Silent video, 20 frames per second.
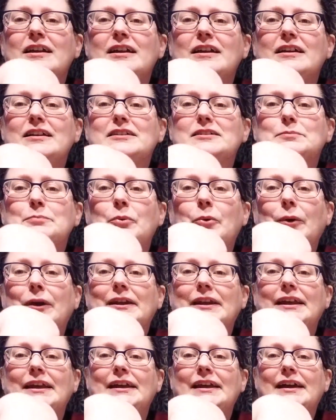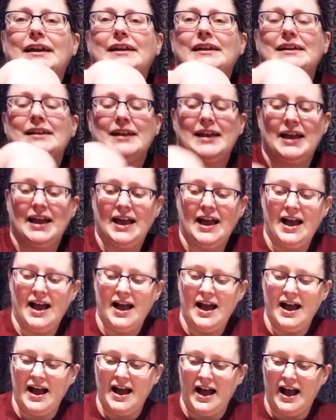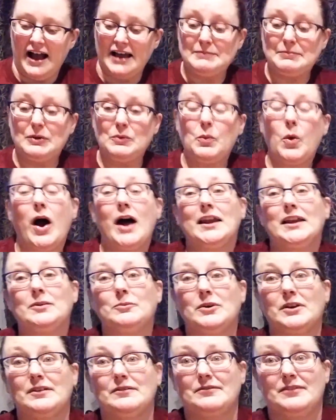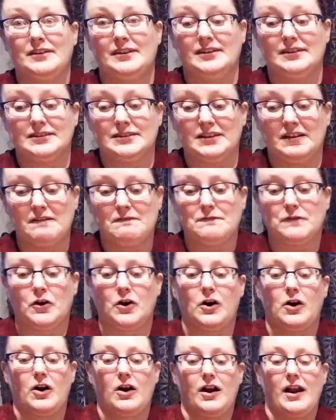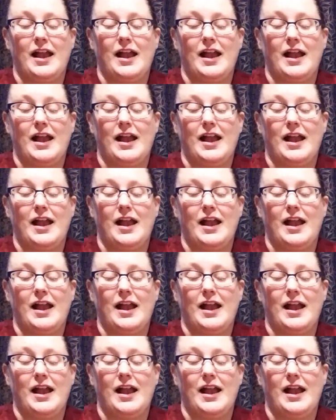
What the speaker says: is pointy. I've been wanting one of these for